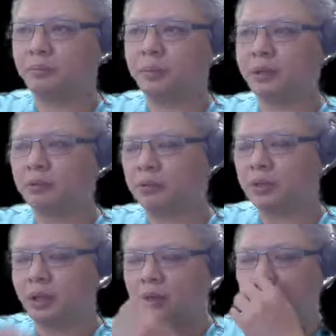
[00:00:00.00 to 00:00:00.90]
red would
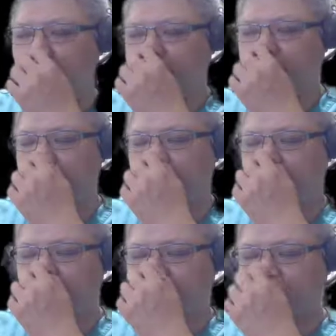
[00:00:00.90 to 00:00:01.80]
now
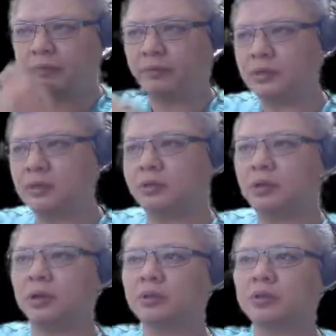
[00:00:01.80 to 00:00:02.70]
advance his
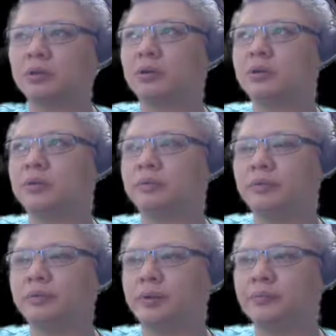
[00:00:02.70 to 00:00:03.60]
horse across the
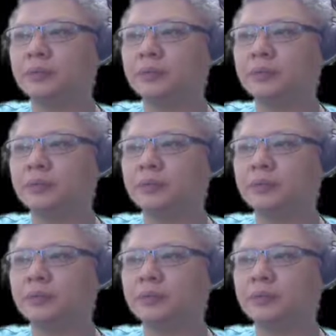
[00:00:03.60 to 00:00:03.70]
river.